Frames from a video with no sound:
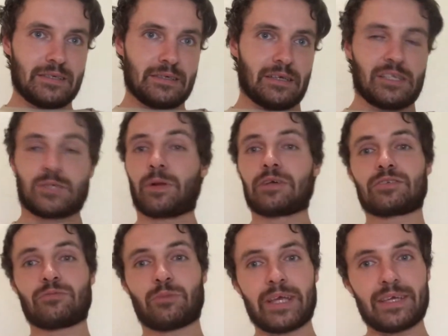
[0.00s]
an
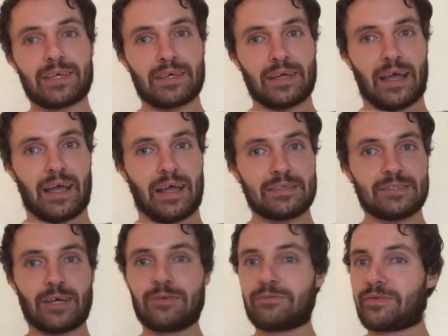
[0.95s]
explosive week, and
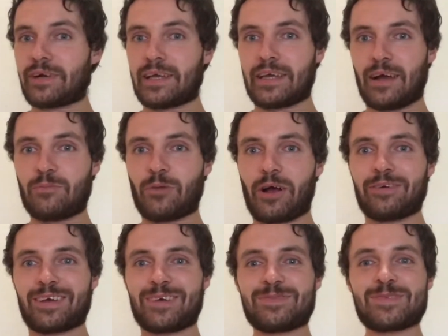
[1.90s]
hopefully I'm
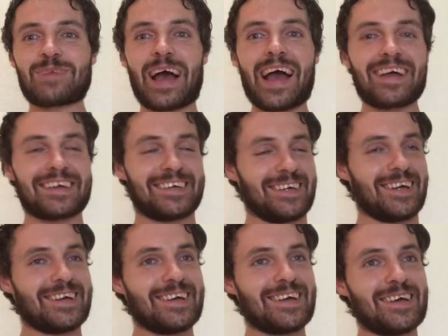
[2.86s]
welcoming back,
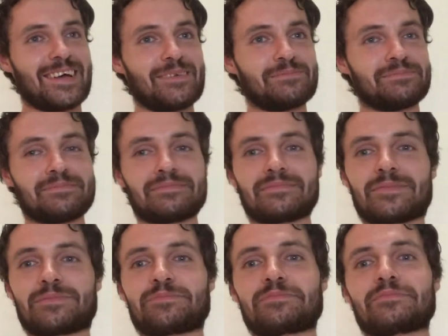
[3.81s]

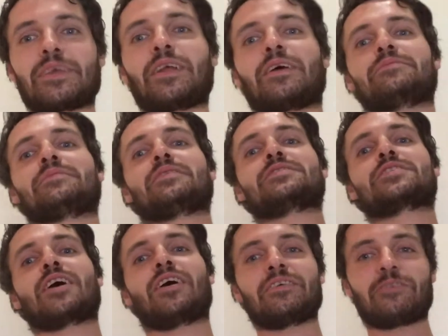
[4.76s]

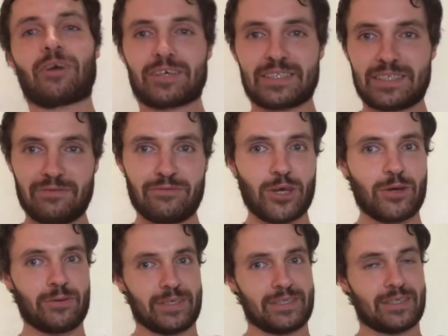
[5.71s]
skyrocketing
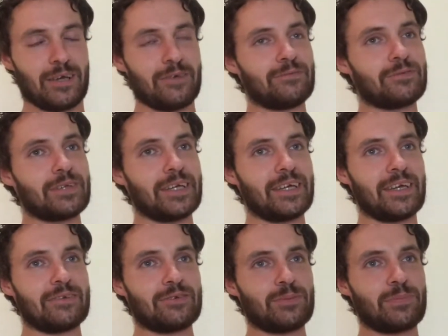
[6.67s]
viewers, hopefully,
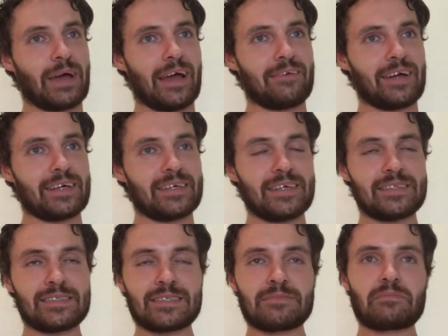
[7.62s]
here on the Power Rankings.